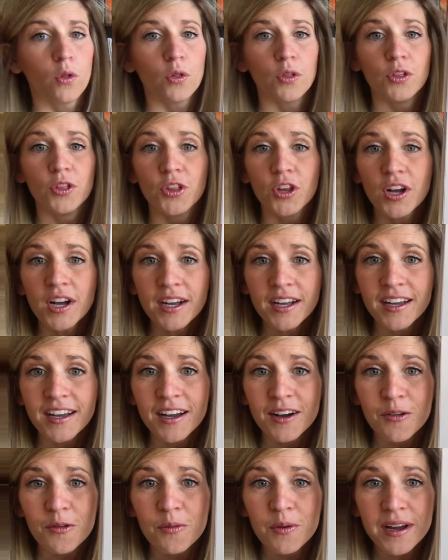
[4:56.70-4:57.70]
Look
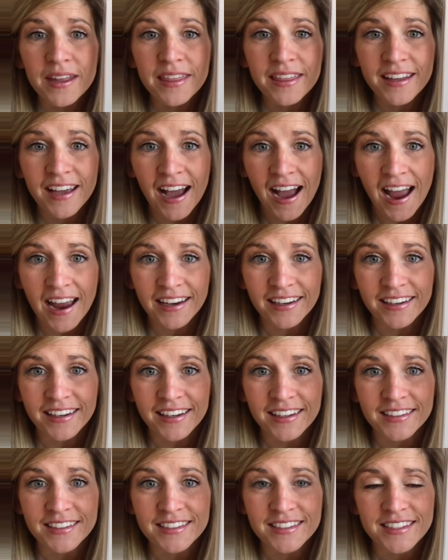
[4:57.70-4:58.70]
with
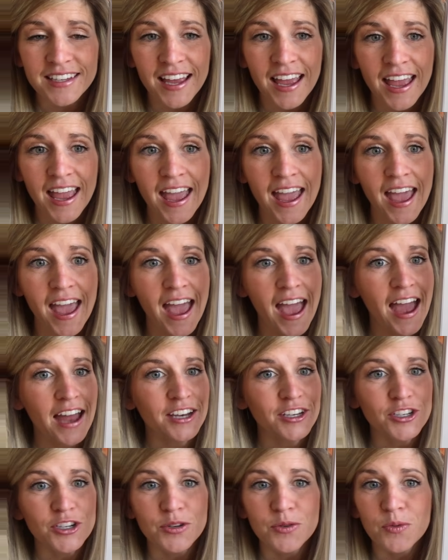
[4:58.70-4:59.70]
kindness,
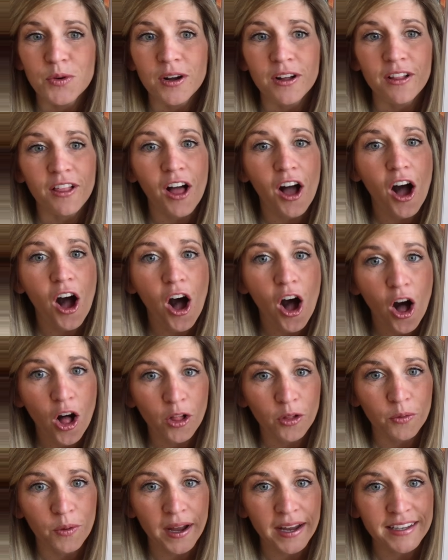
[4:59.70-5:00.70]
and you will
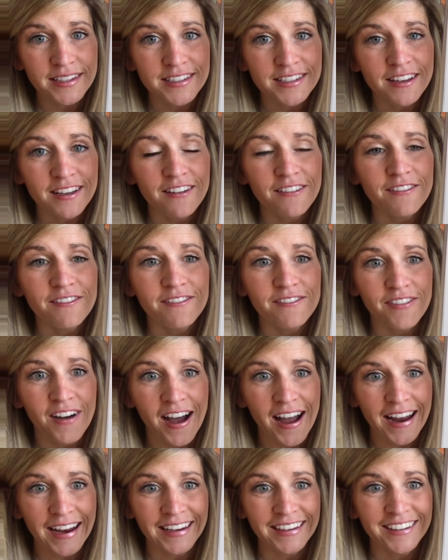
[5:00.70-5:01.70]
always
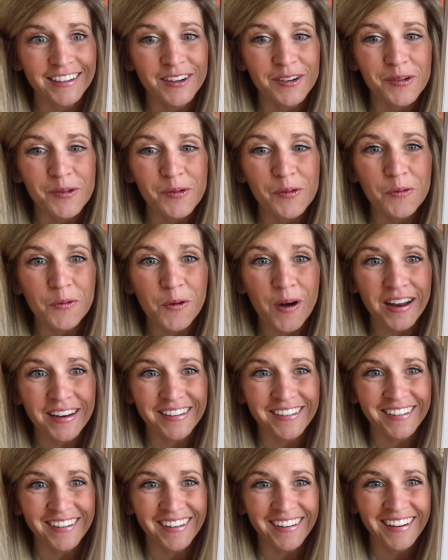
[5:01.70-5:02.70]
find
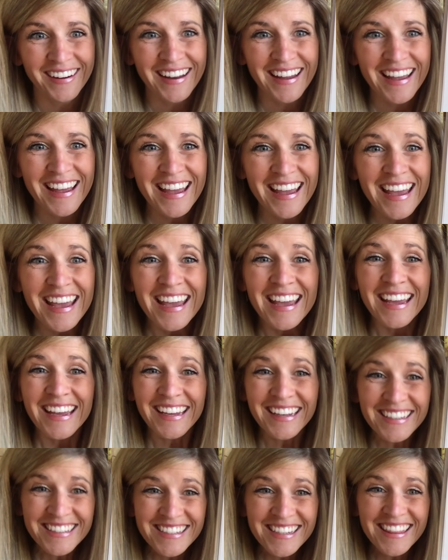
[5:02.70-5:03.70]
wonder.
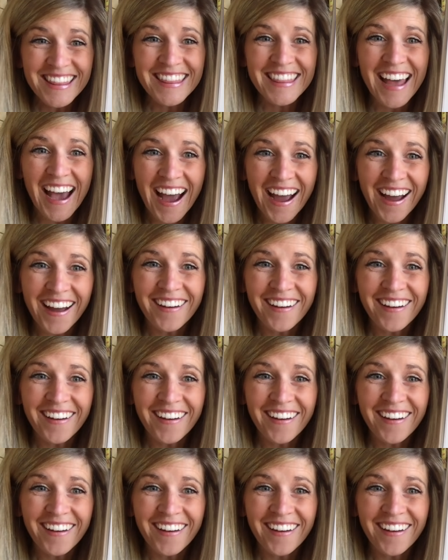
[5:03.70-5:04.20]
Isn't that